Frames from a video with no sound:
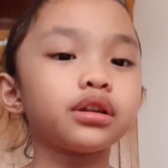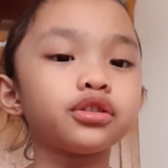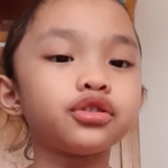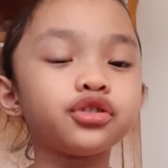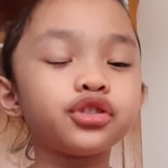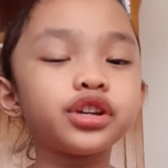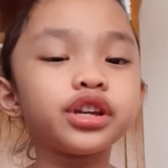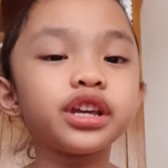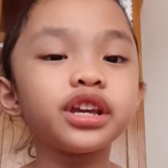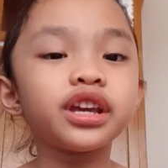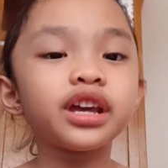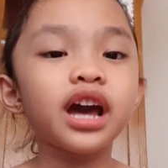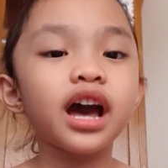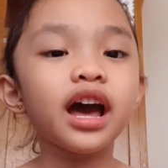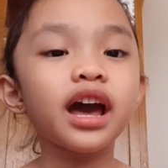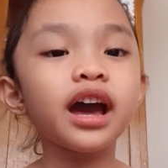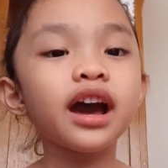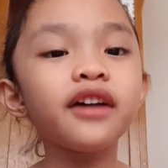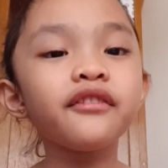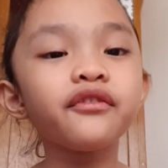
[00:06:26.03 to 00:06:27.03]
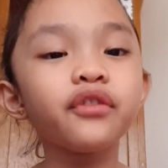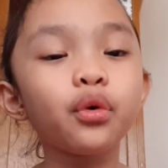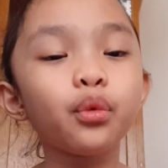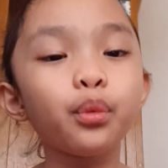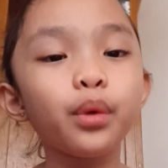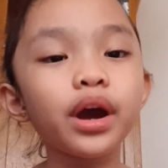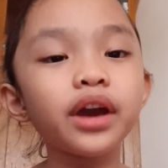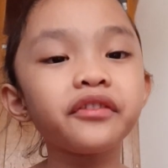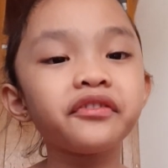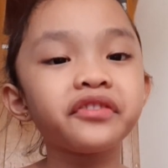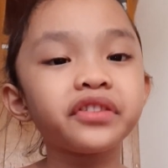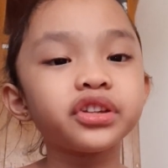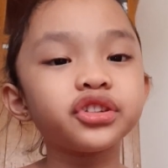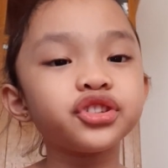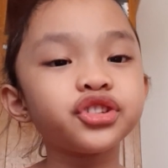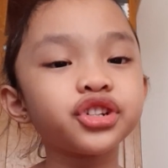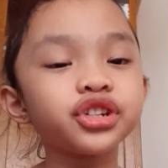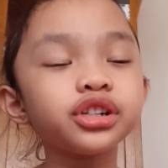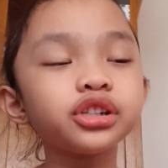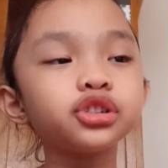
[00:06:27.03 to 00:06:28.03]
"Tree, I have a wife
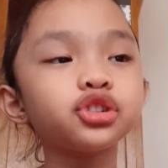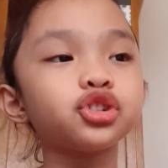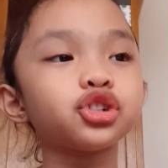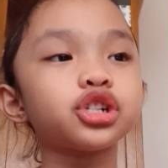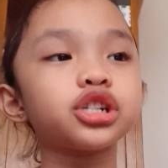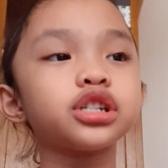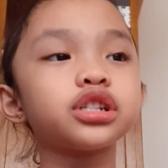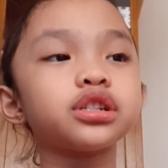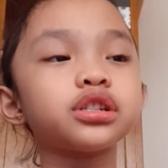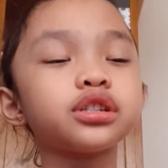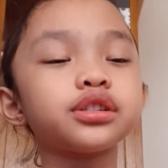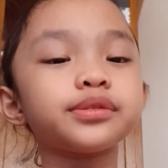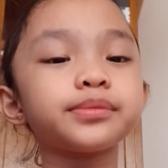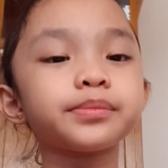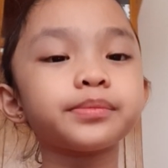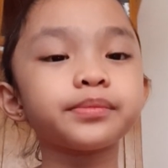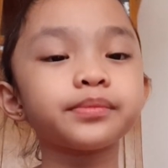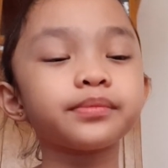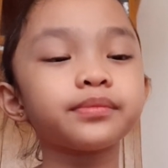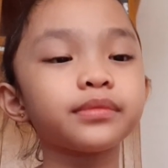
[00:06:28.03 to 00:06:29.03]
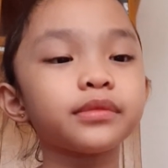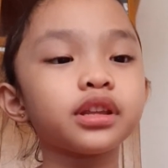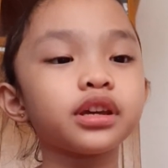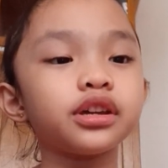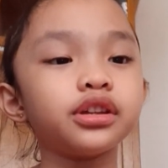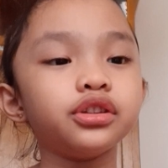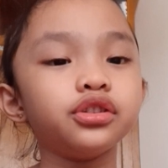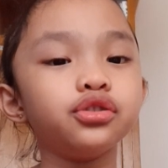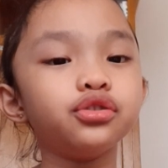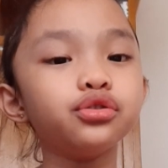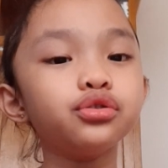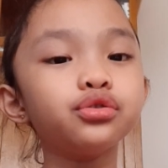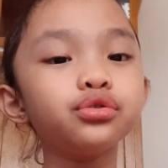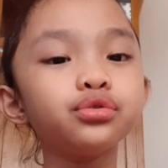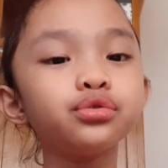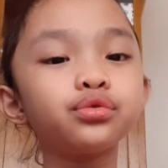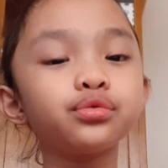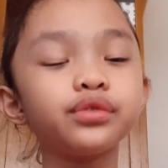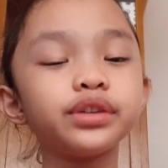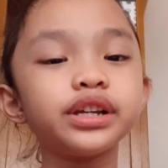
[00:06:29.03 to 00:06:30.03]
and children."
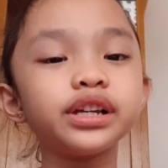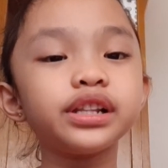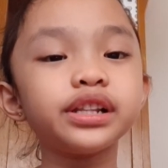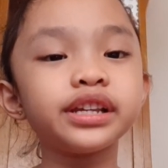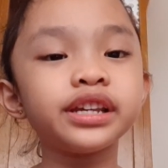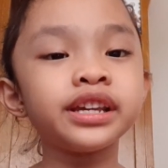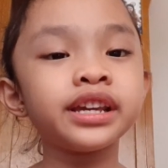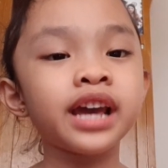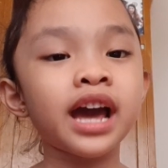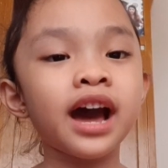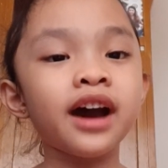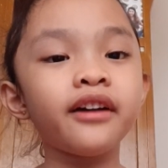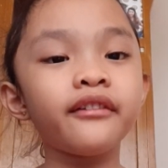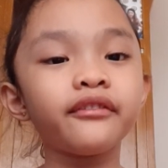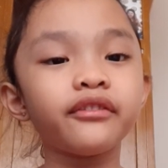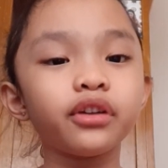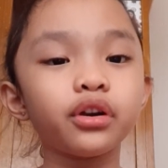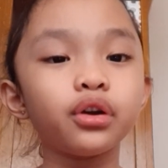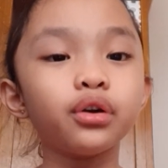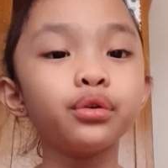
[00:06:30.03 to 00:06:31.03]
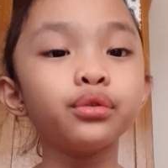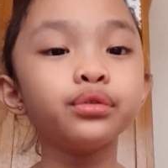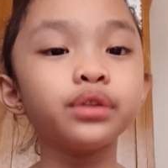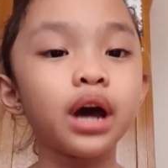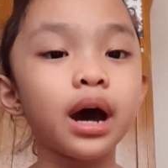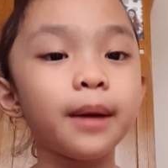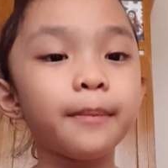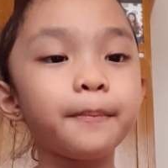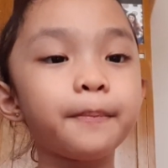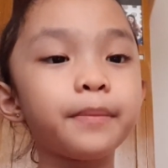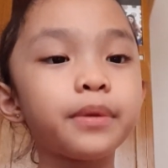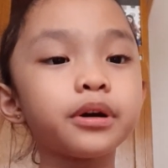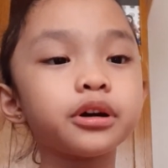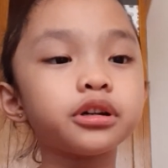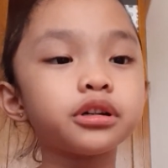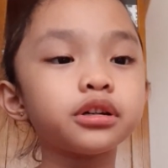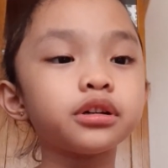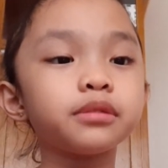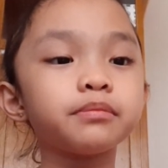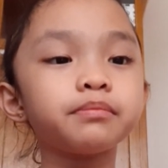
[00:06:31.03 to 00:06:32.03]
"You really have grown up.
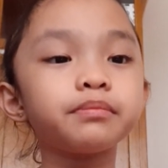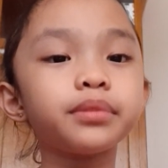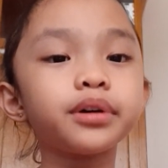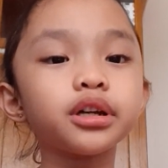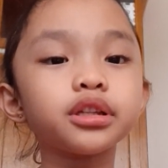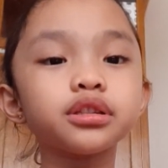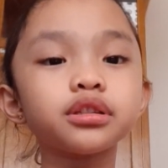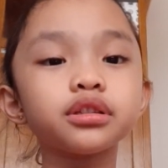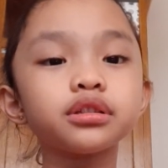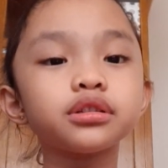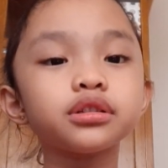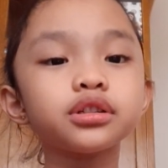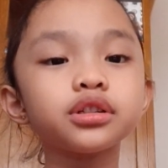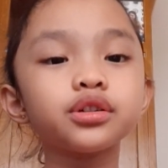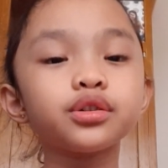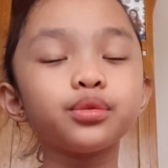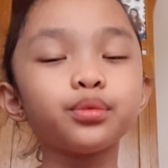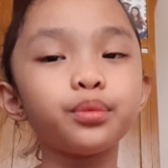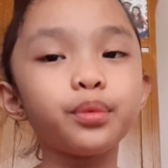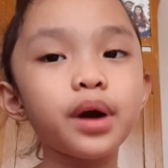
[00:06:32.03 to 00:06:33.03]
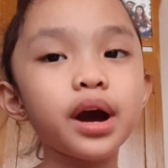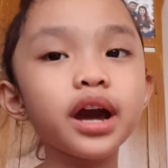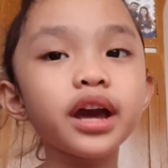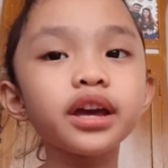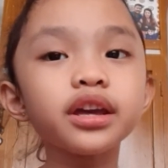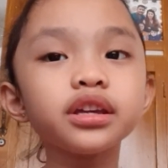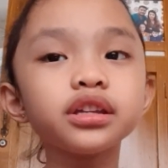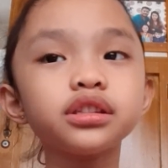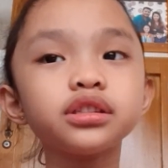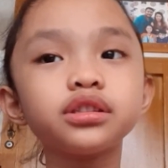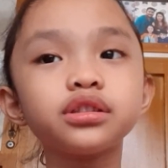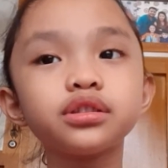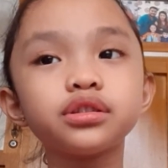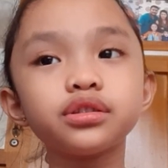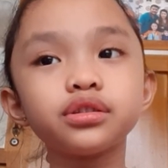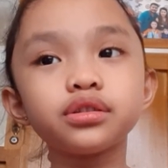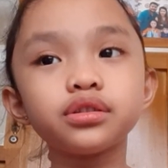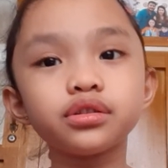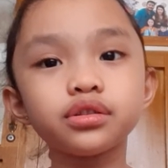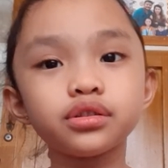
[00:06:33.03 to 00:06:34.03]
But why
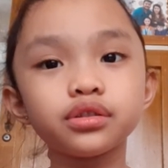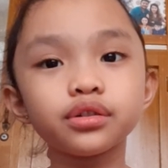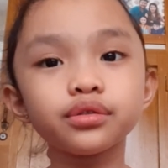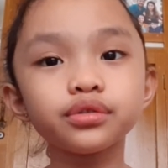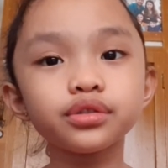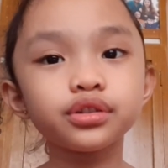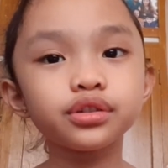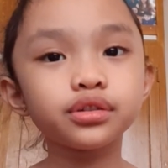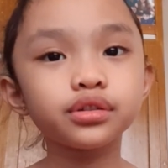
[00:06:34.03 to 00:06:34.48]
do